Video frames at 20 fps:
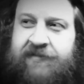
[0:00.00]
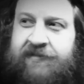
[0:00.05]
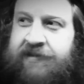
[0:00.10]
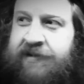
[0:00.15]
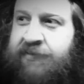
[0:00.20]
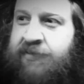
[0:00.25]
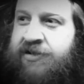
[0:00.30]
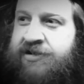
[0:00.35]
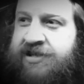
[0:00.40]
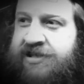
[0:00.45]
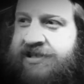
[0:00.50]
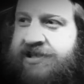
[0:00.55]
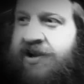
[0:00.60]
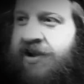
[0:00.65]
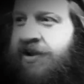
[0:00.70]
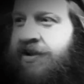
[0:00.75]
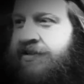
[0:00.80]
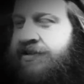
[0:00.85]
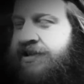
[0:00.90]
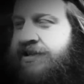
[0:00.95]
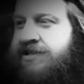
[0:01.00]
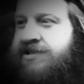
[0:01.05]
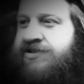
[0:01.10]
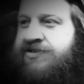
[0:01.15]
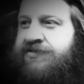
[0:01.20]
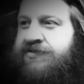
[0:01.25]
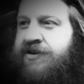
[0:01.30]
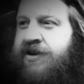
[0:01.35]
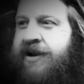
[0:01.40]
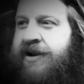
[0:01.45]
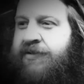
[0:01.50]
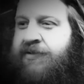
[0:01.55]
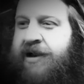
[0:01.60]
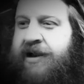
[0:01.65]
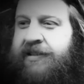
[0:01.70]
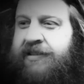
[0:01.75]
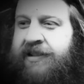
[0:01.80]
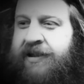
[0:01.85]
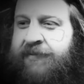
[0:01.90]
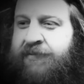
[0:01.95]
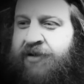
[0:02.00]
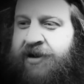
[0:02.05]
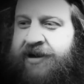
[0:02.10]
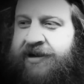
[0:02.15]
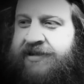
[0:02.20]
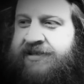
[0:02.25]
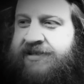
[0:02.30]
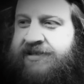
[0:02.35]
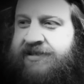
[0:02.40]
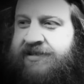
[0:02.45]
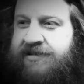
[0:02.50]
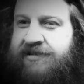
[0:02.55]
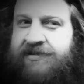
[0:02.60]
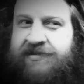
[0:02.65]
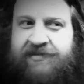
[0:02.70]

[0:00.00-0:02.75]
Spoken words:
And we'll just all just try and write limericks.